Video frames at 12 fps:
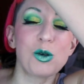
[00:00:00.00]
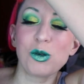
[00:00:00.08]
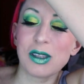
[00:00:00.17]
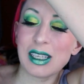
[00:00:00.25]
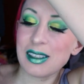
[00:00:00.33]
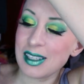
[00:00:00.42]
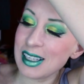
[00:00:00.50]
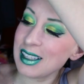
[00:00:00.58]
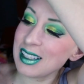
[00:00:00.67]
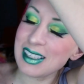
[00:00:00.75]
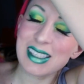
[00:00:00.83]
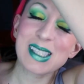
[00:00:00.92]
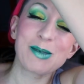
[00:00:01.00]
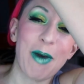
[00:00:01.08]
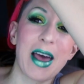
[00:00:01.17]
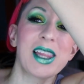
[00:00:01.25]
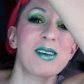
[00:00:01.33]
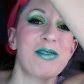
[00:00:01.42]
toothy, teethy,
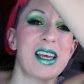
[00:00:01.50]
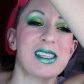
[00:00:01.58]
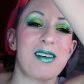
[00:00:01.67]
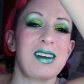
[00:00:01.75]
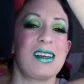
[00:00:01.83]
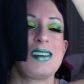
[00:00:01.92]
smiley face on